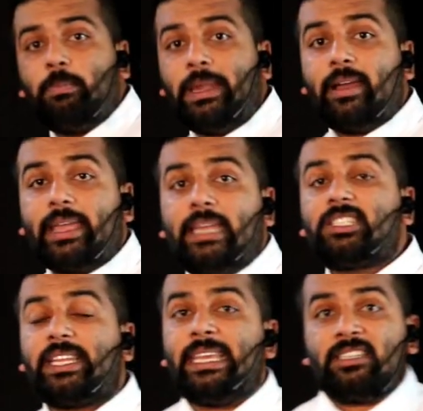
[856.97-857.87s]
play
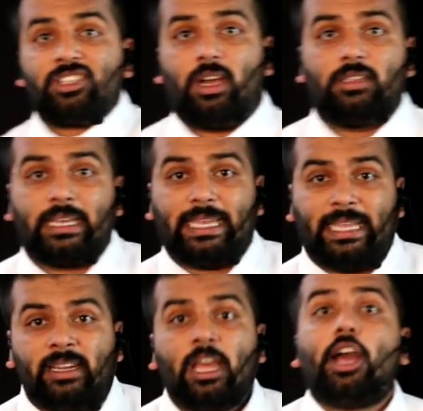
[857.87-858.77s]
against each other
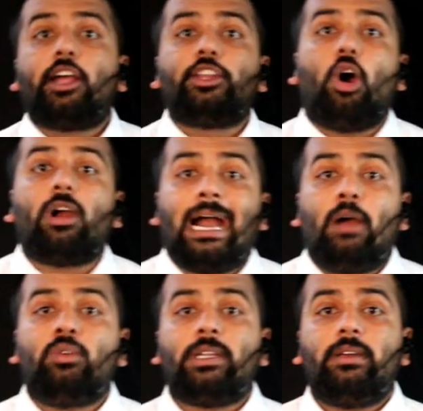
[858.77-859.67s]
in
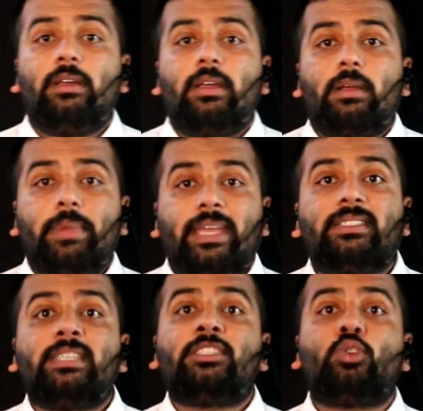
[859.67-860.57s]
knockout
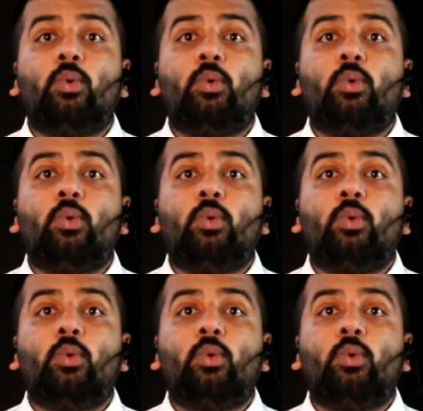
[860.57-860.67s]
basis to